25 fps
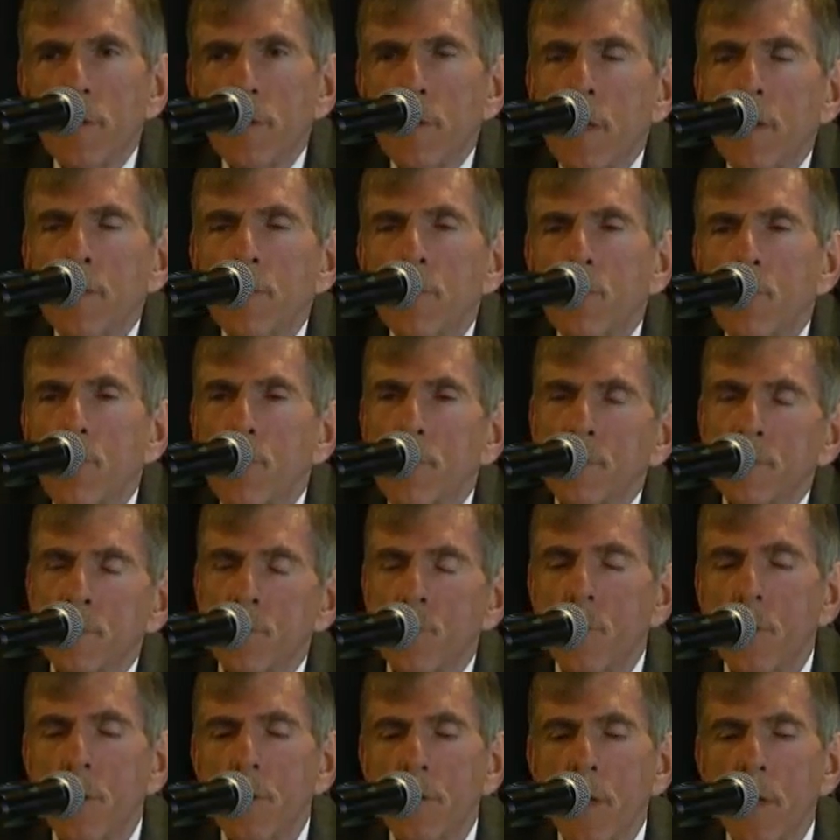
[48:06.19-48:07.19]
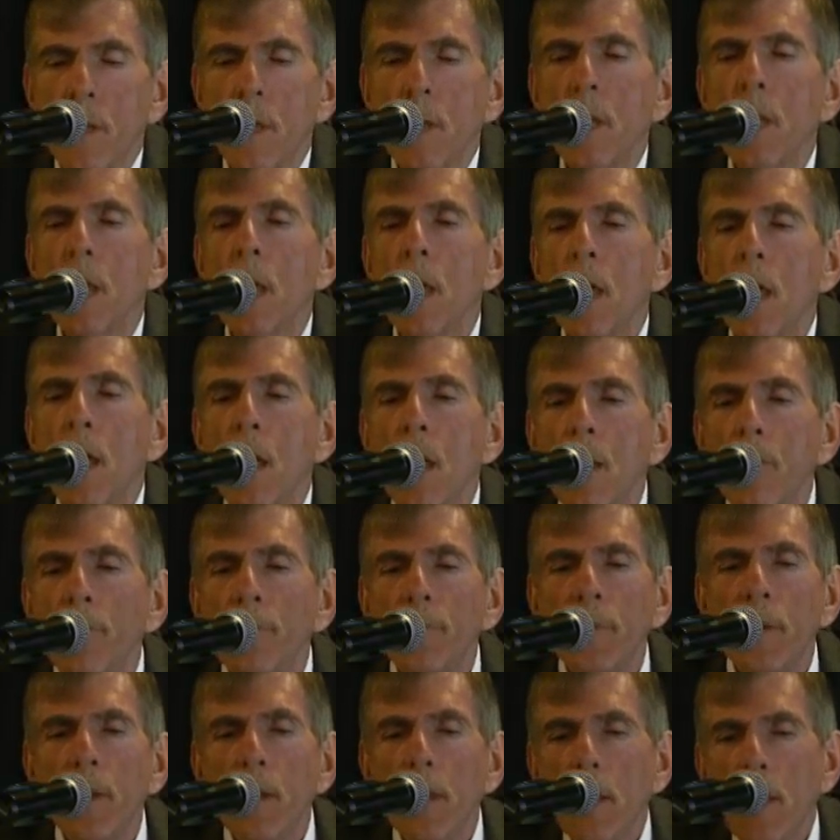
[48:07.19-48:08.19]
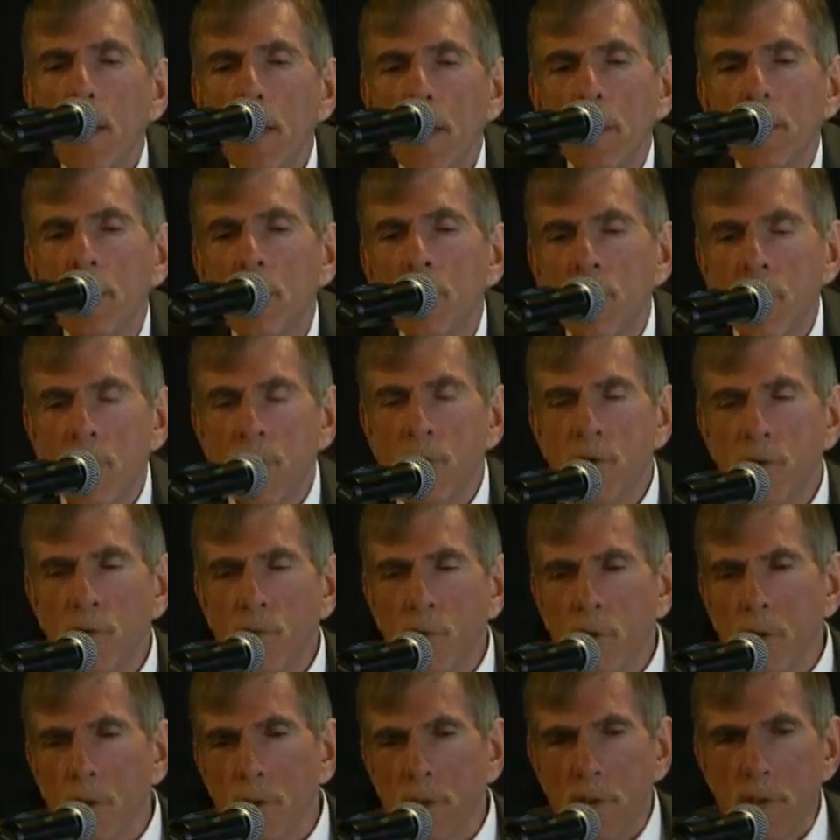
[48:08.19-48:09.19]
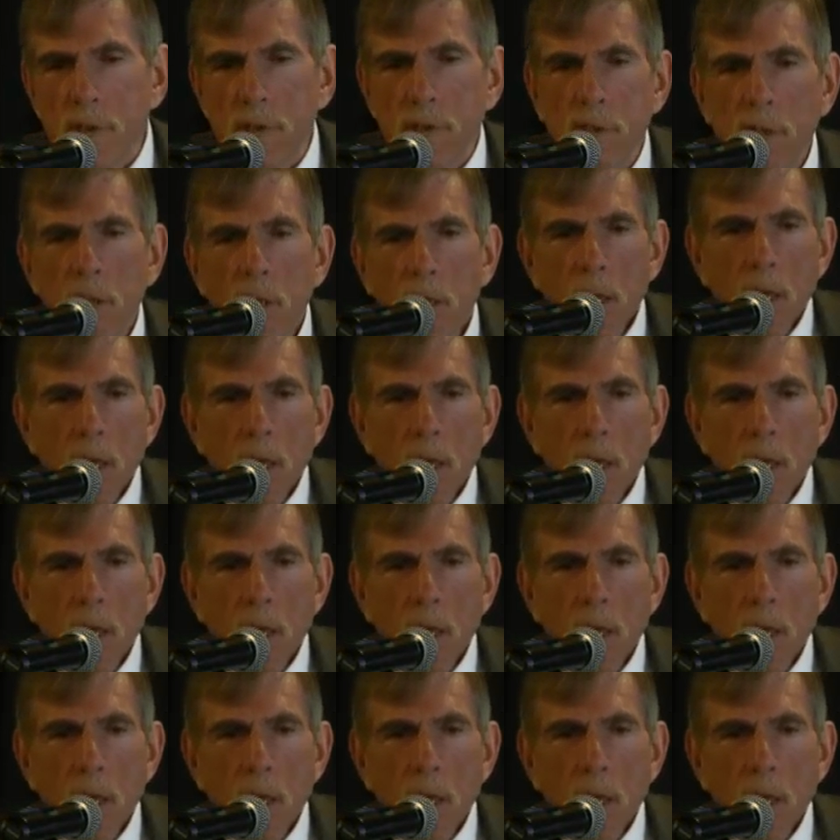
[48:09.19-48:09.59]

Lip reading: In other words, where the individual's